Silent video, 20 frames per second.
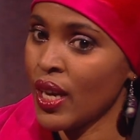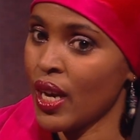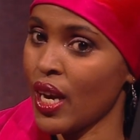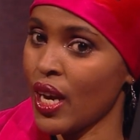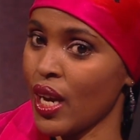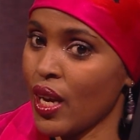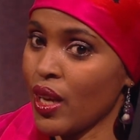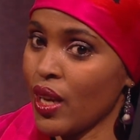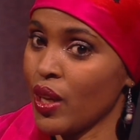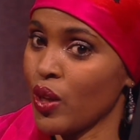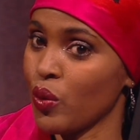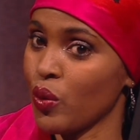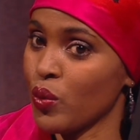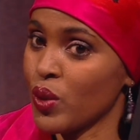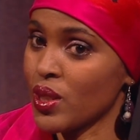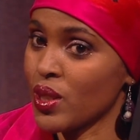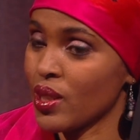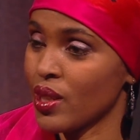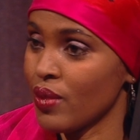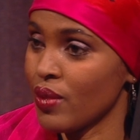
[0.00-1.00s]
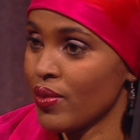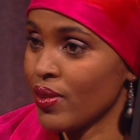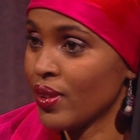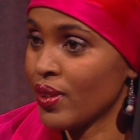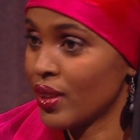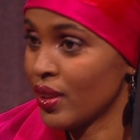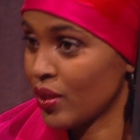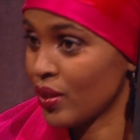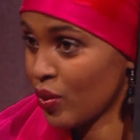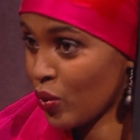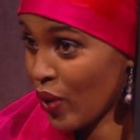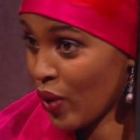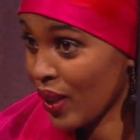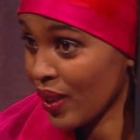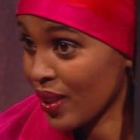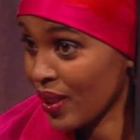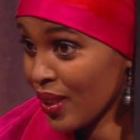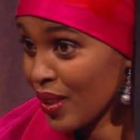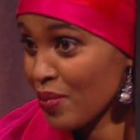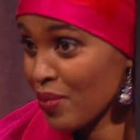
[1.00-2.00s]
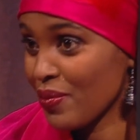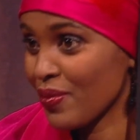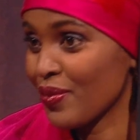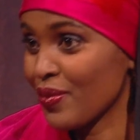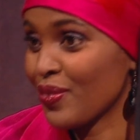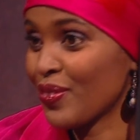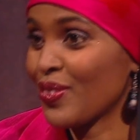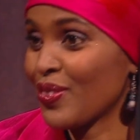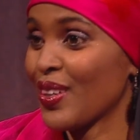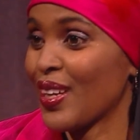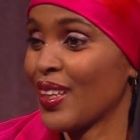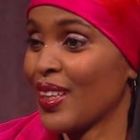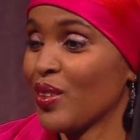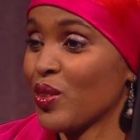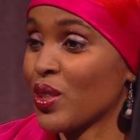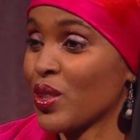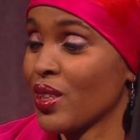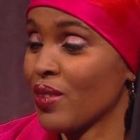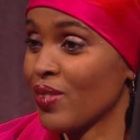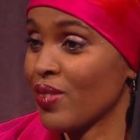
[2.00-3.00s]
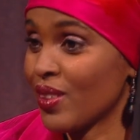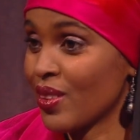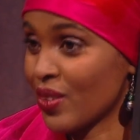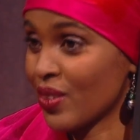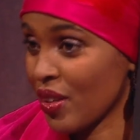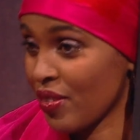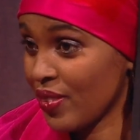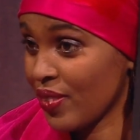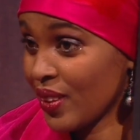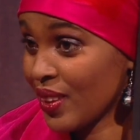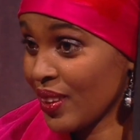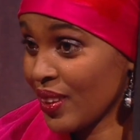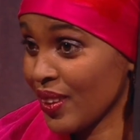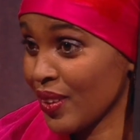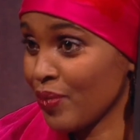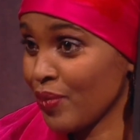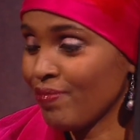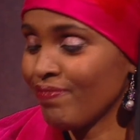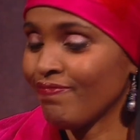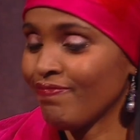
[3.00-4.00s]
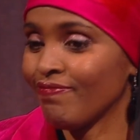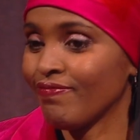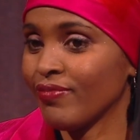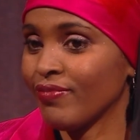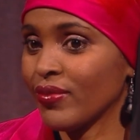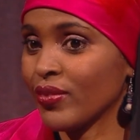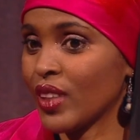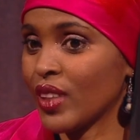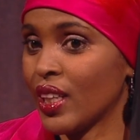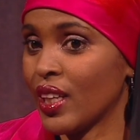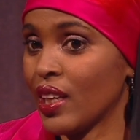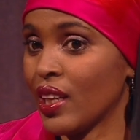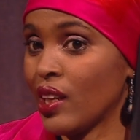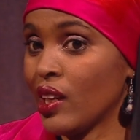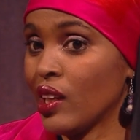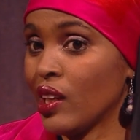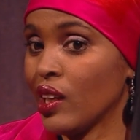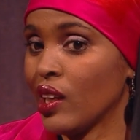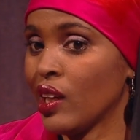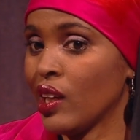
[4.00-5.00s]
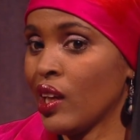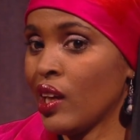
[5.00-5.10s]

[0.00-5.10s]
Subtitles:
I was given welcome, and I was given refugee, and